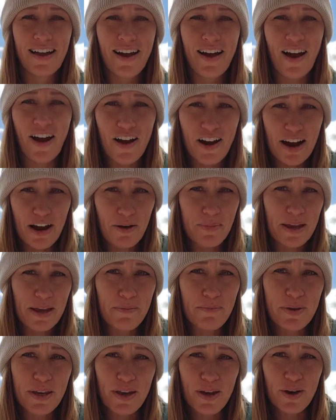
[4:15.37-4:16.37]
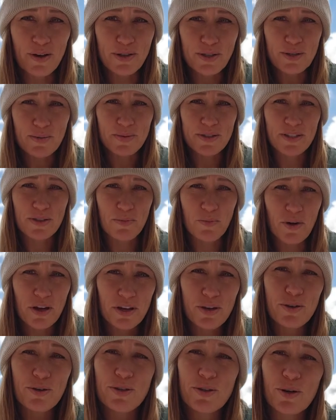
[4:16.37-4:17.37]
Our Airbnb host was the one
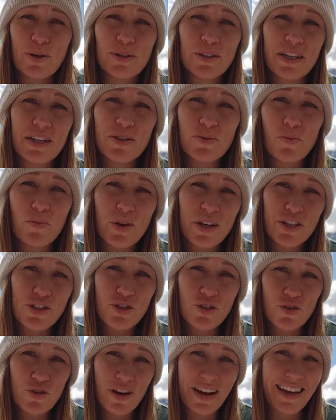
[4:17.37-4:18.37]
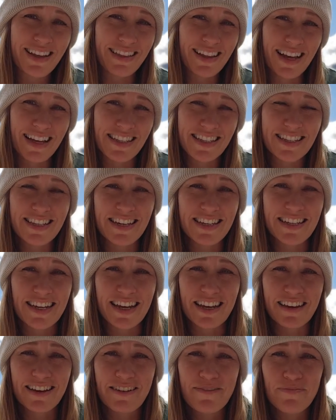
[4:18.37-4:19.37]
who told us which train lines to
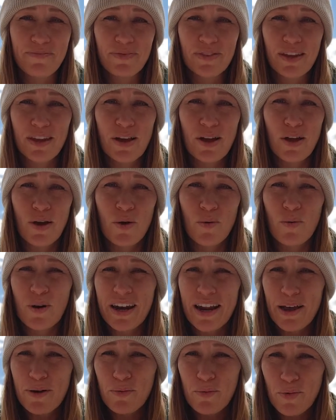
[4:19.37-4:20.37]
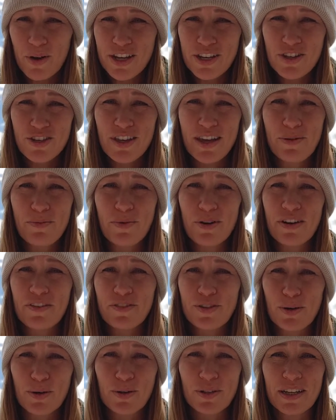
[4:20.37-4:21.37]
take. What I wish they would have
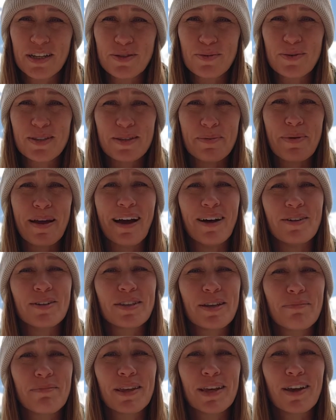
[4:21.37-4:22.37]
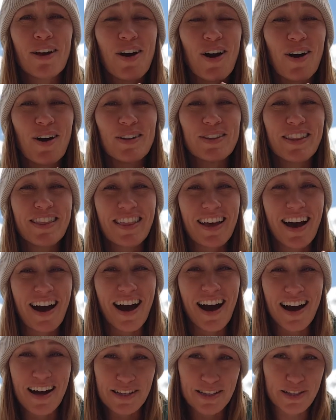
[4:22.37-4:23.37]
told us was about something called the
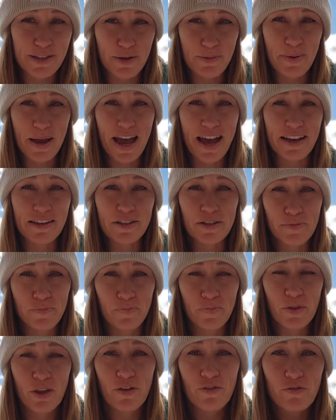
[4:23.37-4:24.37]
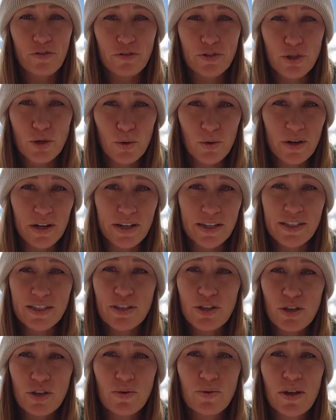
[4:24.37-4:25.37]
Oslo Pass. For tourists,
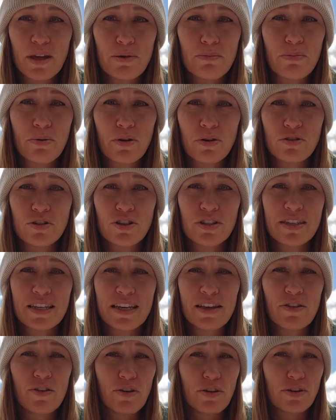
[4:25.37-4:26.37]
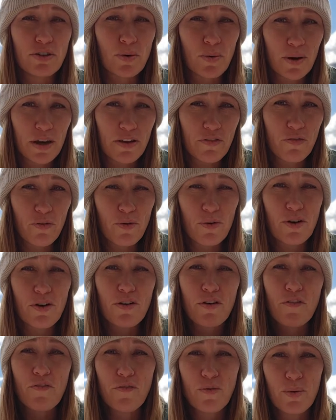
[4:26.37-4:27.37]
you can purchase either a
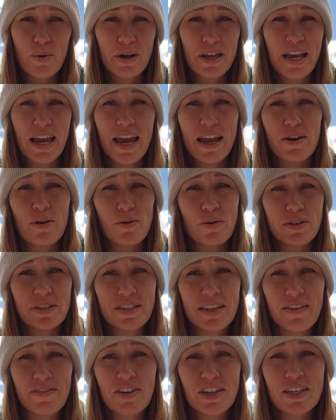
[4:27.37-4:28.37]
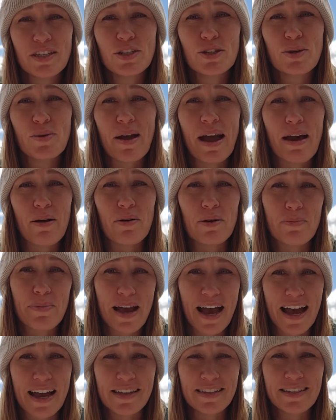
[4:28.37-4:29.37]
24, 48, or 72-hour
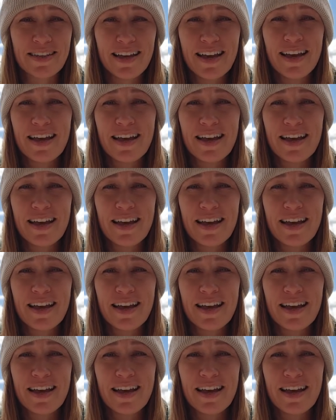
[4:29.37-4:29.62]
pass.